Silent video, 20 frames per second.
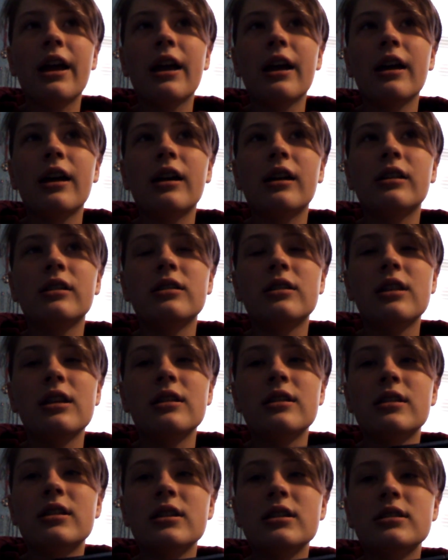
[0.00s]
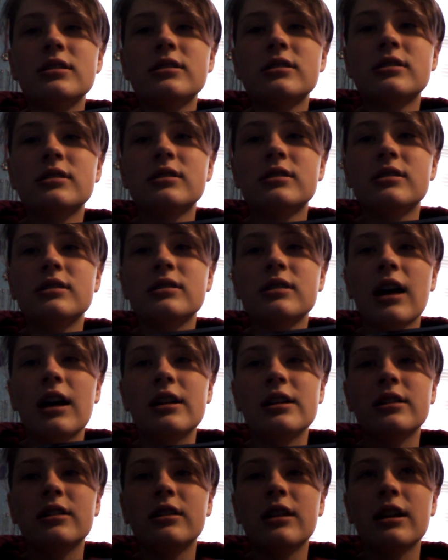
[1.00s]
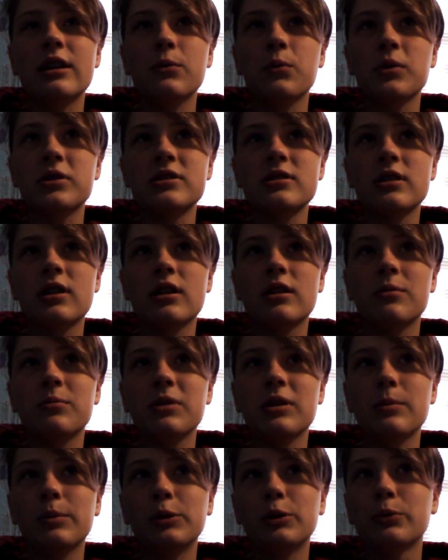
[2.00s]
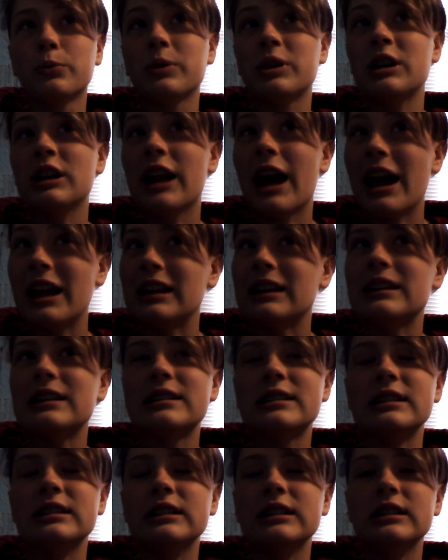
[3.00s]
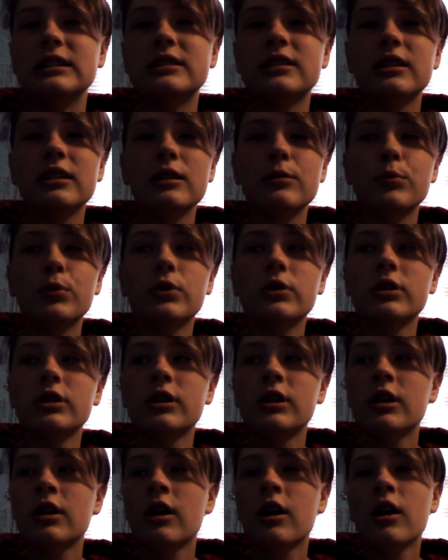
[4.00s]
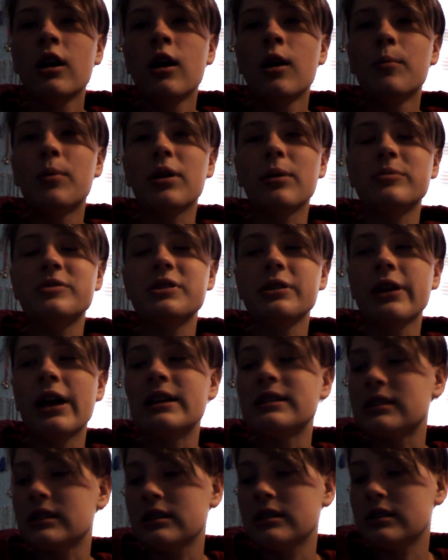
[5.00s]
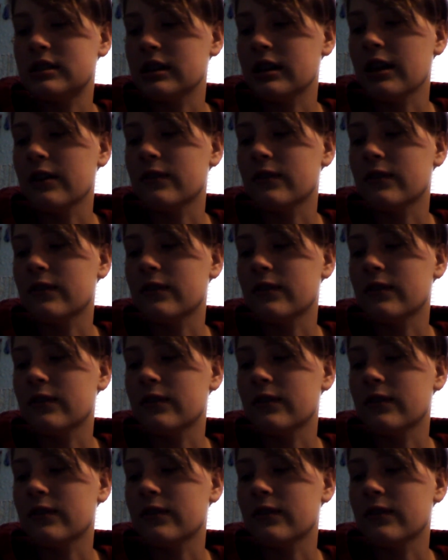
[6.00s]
and then this decided that it wasn't going to be able to read any CDs anymore. But I'm still hesitant